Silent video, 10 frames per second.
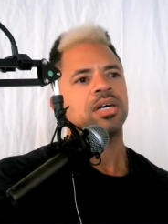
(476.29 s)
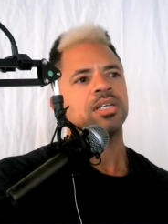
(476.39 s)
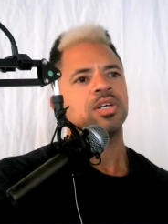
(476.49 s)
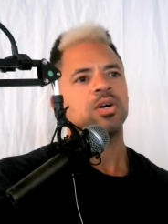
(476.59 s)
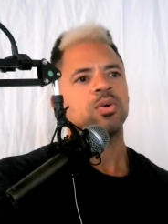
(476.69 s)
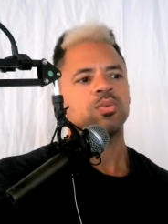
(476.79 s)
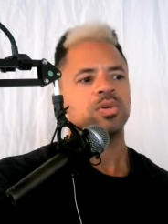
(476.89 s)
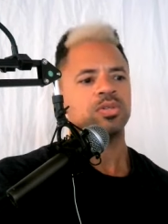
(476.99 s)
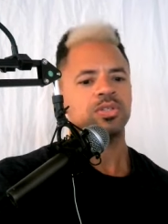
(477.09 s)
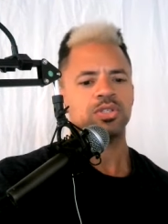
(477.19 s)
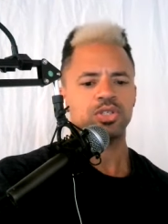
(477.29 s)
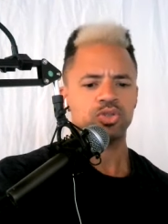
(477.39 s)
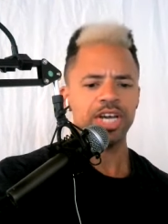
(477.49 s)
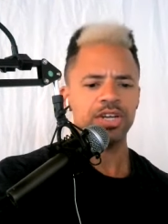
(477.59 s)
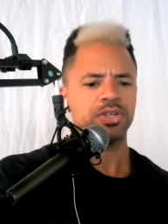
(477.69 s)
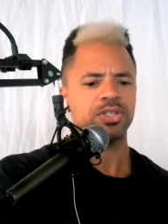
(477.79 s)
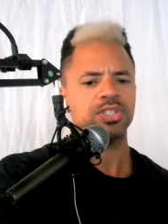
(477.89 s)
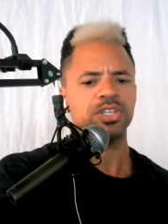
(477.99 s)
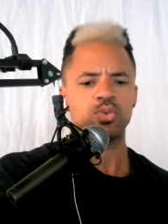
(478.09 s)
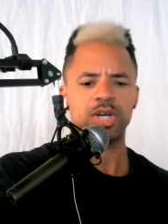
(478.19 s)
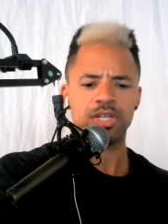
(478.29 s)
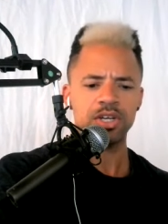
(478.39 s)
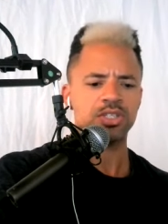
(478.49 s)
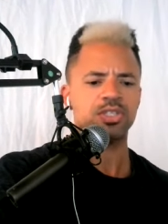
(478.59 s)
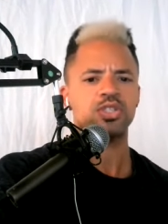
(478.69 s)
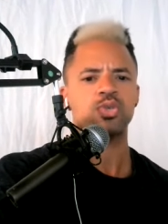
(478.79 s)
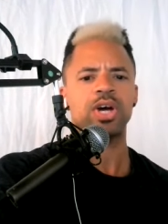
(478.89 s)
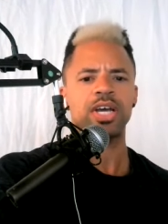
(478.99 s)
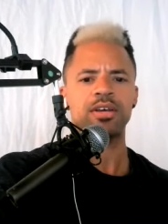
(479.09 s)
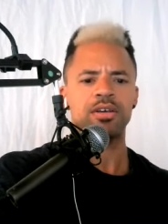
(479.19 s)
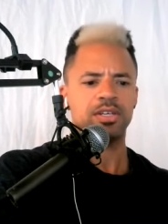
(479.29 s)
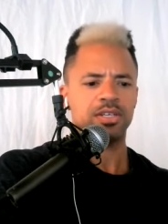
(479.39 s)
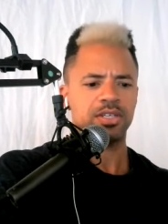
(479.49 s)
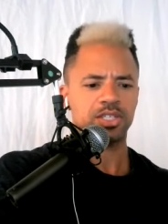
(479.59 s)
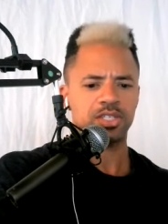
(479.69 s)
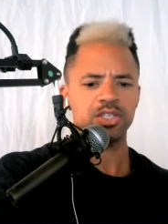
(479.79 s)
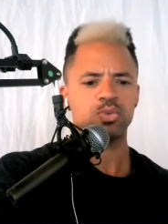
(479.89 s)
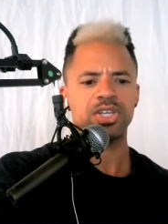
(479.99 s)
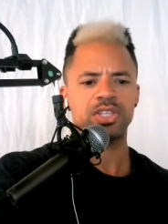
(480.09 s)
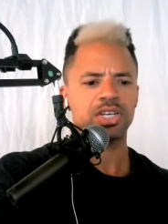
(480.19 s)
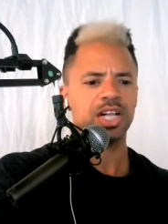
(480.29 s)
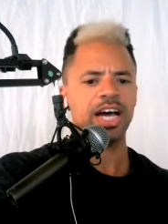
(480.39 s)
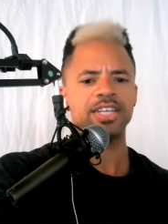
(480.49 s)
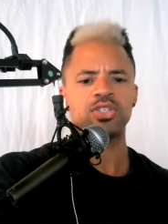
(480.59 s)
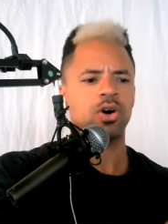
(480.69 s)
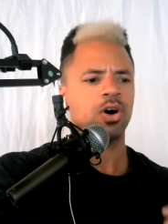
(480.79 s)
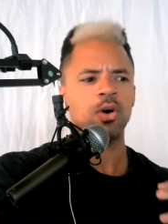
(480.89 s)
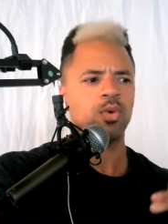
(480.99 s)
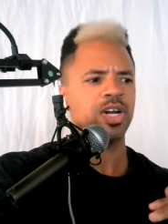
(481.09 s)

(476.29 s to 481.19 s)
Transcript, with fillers: you know, well, the trainer is this way, looks this way, is this way. The clients all